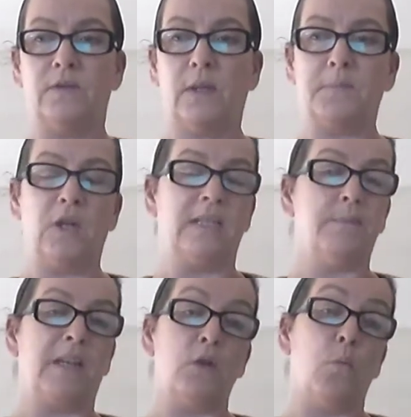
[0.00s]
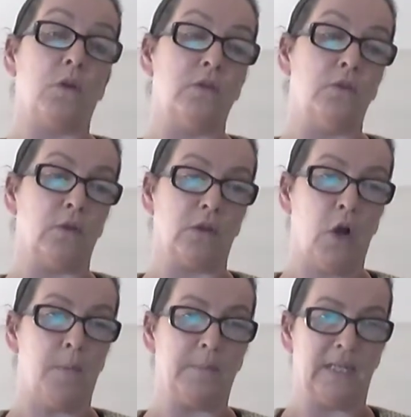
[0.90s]
subjects might you want to do in
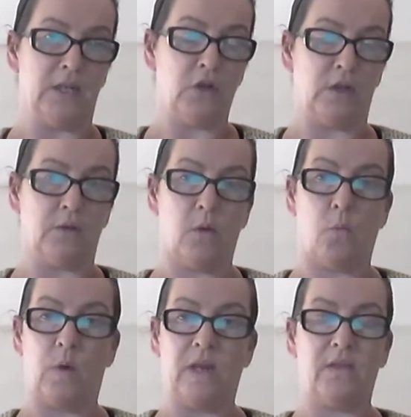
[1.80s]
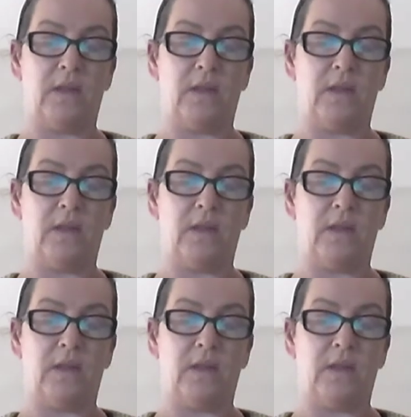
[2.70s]
combination with